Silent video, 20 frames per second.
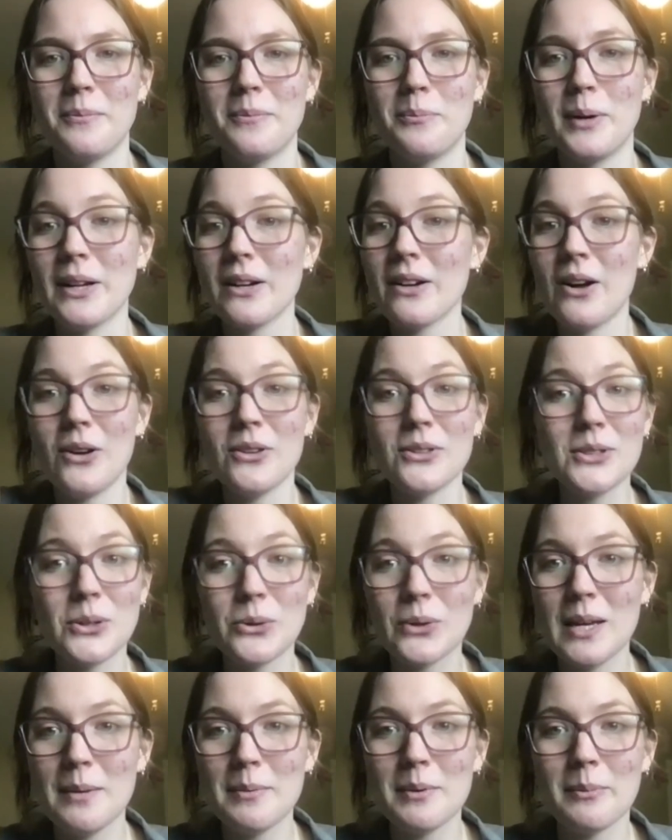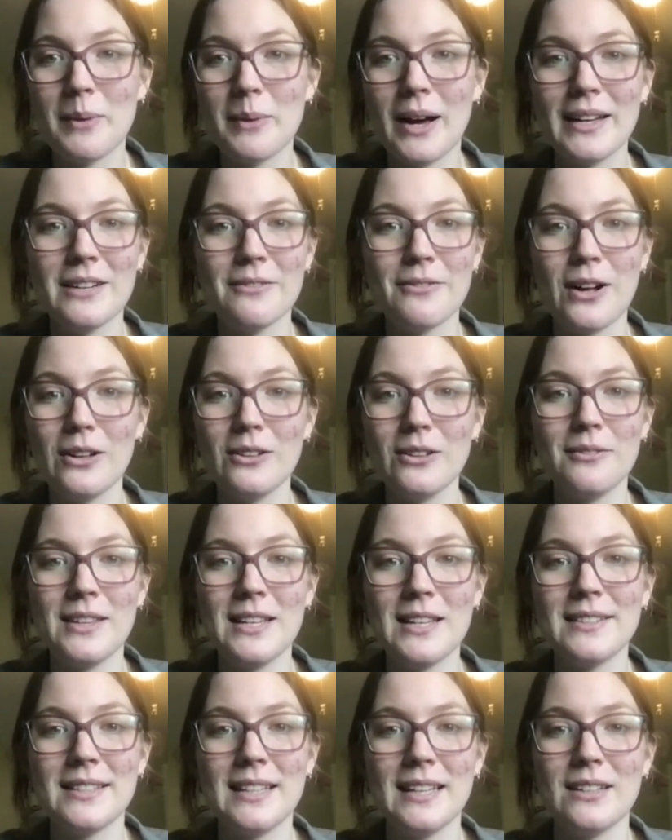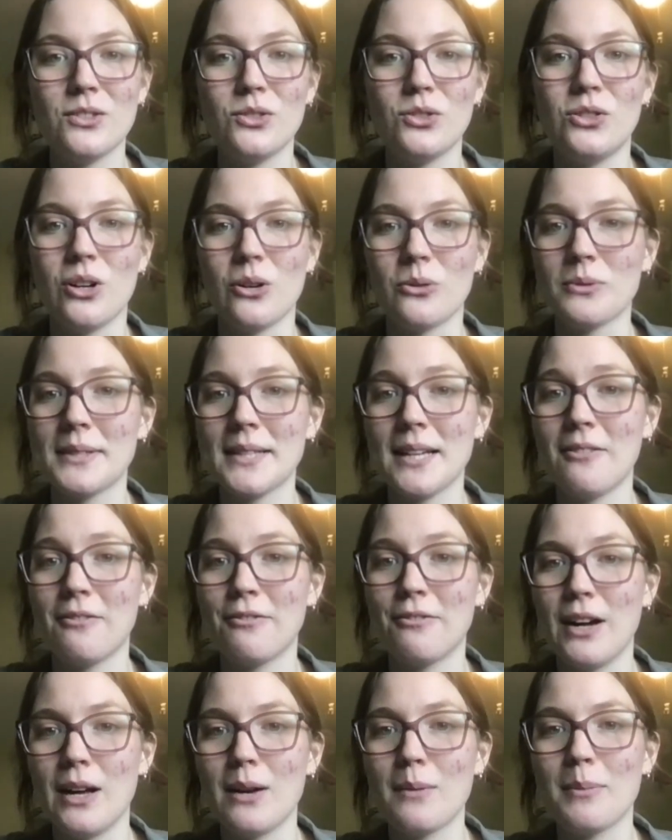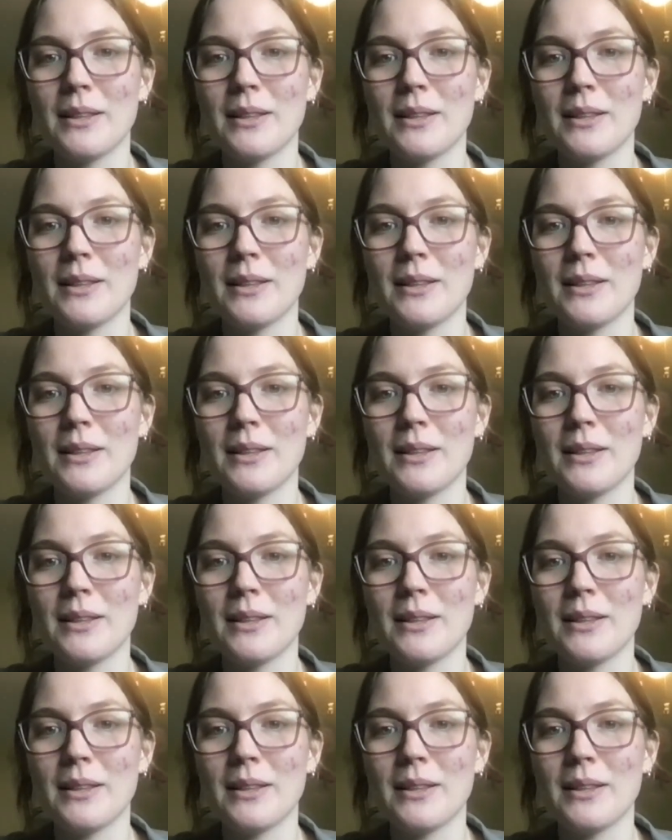But also keep in mind if all of these things don't sound fun,